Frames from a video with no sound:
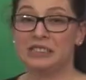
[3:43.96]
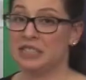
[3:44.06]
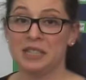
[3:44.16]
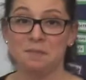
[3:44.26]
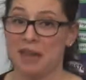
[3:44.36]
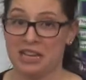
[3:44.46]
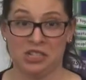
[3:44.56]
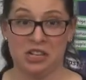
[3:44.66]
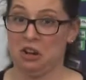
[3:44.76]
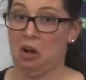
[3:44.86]
Just
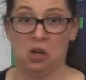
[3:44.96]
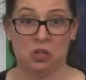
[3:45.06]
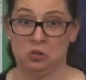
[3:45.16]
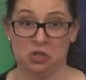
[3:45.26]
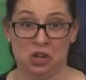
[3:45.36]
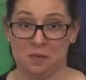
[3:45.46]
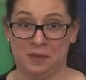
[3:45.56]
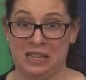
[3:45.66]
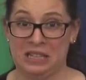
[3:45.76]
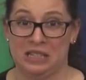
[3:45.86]
imagining all those sharp
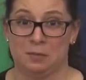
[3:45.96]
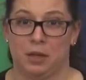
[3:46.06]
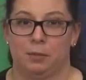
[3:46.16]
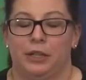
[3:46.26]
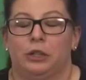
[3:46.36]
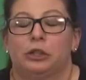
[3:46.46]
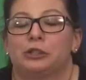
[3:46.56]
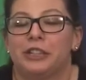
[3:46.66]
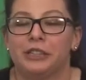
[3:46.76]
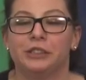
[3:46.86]
things made me
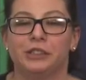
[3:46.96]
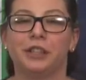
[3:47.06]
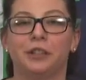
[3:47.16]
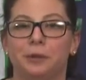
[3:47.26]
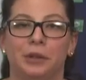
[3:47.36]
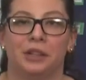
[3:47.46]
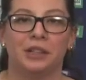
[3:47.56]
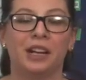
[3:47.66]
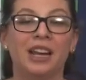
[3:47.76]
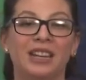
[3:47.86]
cringe.
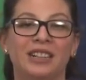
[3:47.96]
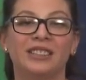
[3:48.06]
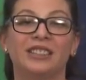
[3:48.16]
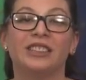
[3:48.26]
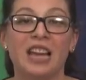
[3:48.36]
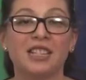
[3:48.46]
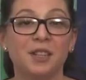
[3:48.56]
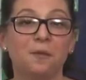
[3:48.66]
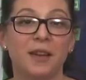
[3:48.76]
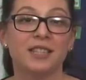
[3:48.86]
The last
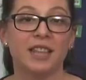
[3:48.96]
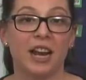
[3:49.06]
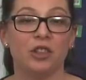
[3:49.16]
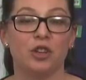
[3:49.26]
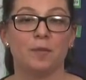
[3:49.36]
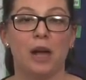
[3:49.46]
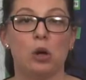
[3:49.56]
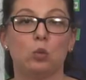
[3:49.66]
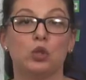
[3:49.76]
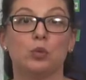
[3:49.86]
defense that I learned
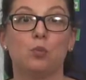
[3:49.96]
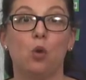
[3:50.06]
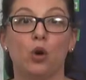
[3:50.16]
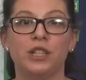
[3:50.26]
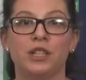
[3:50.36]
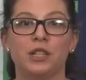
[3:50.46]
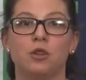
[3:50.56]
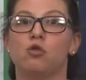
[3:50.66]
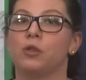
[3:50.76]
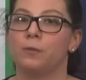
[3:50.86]
about was poison
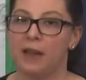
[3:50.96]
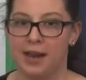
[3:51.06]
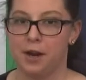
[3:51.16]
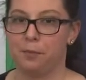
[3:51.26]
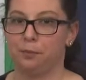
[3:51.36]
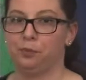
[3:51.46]
or venom.